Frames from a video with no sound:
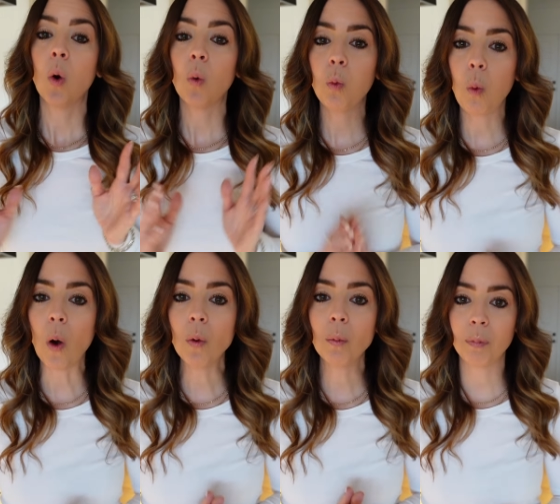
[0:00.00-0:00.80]

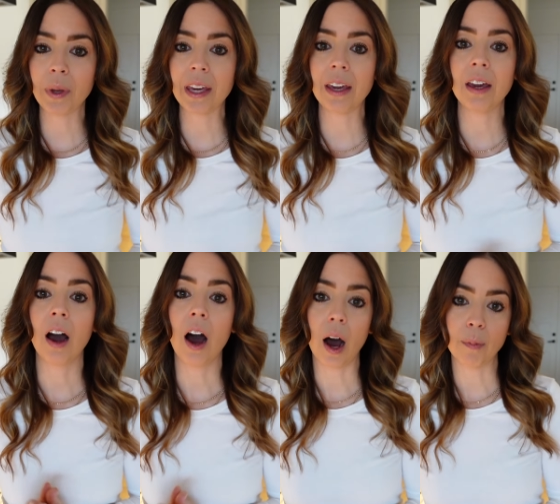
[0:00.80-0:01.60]
won't be
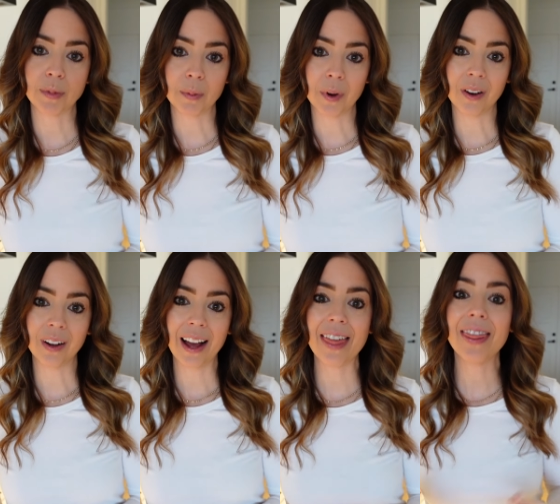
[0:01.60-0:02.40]

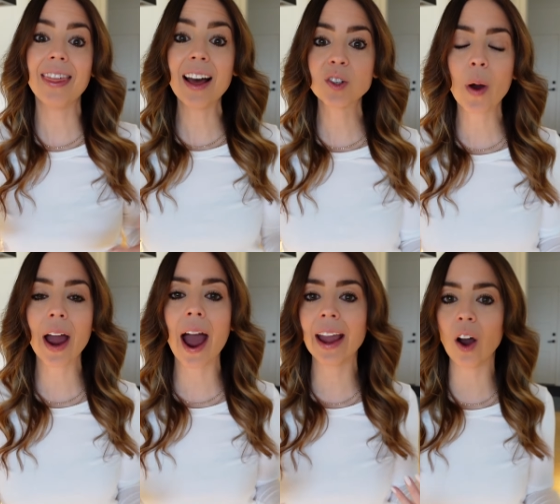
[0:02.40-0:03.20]
optimal. And that's
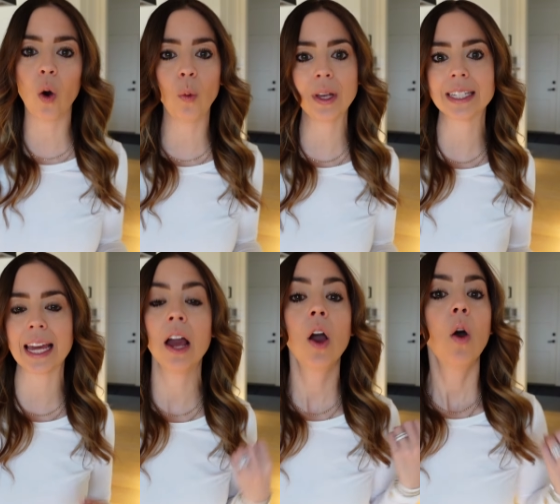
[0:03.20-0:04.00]
why I always
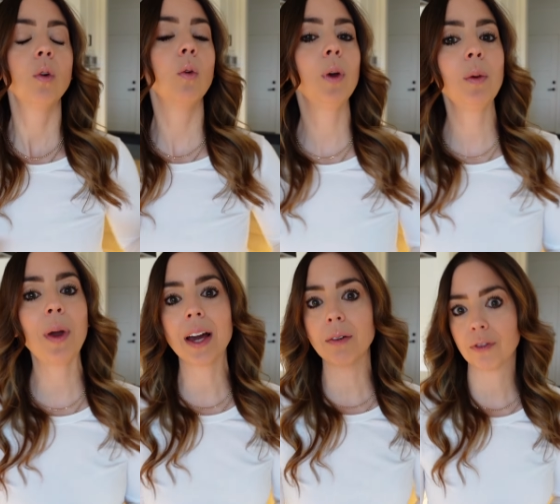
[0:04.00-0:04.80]
say when we
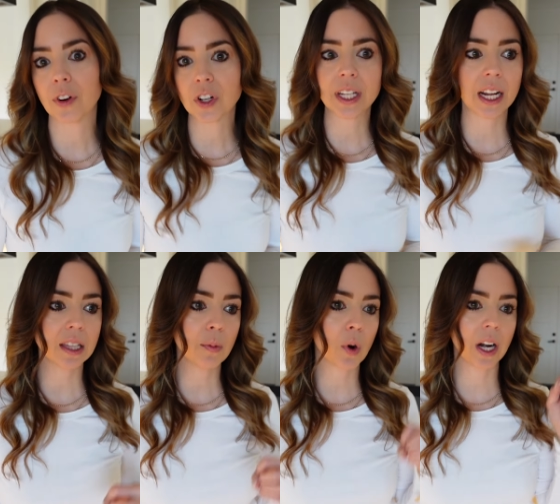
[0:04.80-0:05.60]
wake up first thing
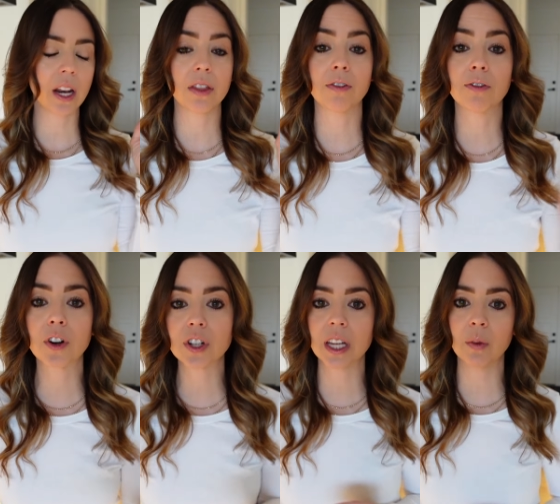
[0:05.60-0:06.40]
in the morning and the
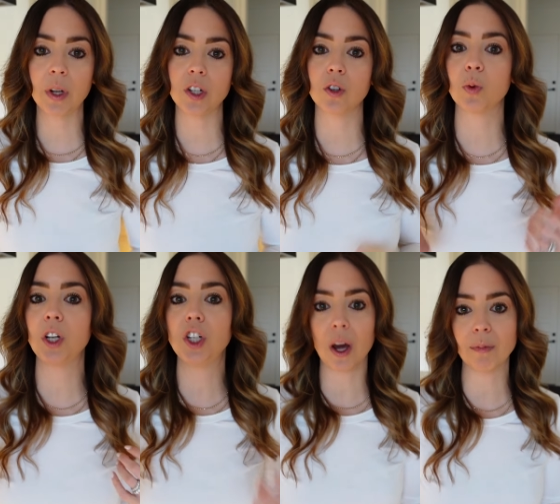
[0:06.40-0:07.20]
first thing we do is
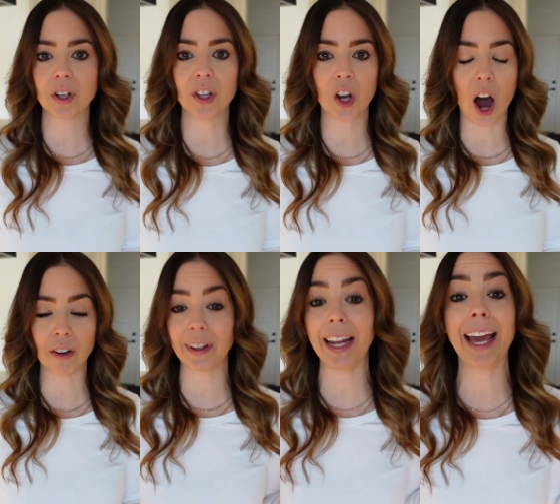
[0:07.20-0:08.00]
we jump to the
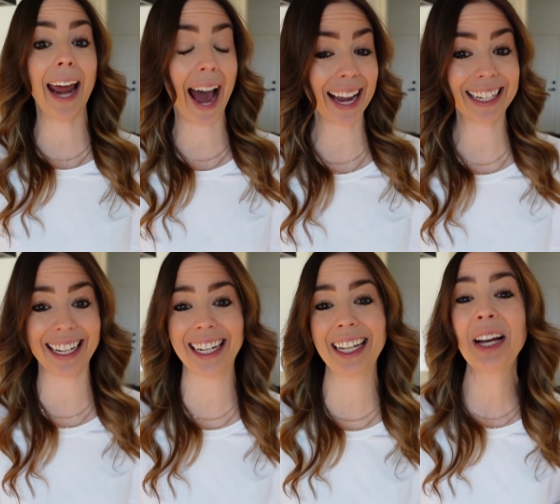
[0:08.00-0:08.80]
coffee. And I
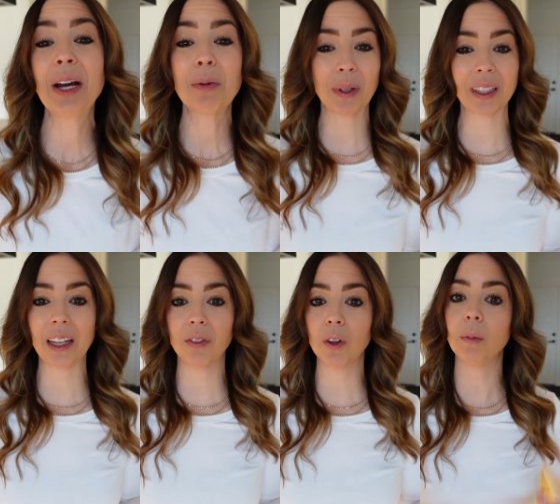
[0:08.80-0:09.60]
get it.
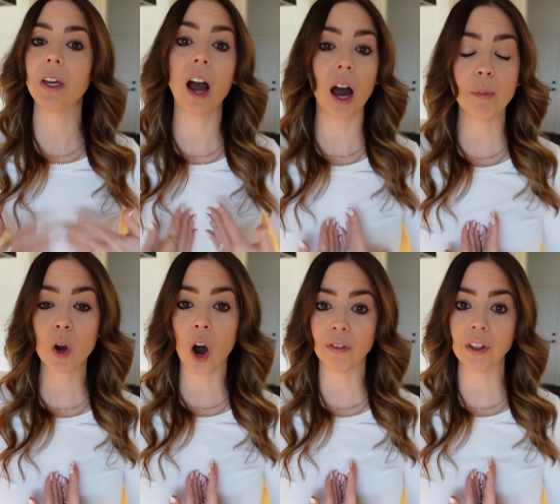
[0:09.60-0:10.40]
Believe you me, I'm
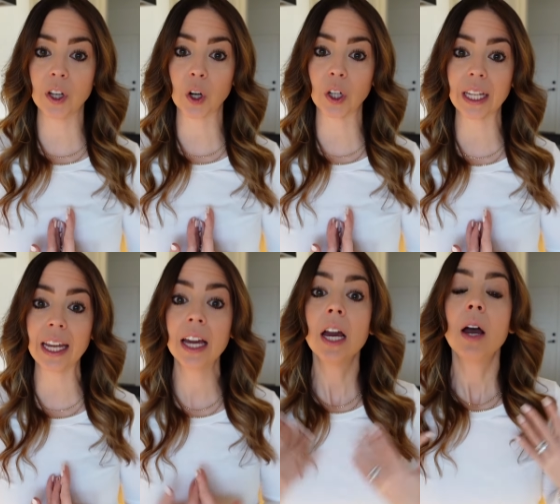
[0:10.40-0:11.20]
a coffee girly.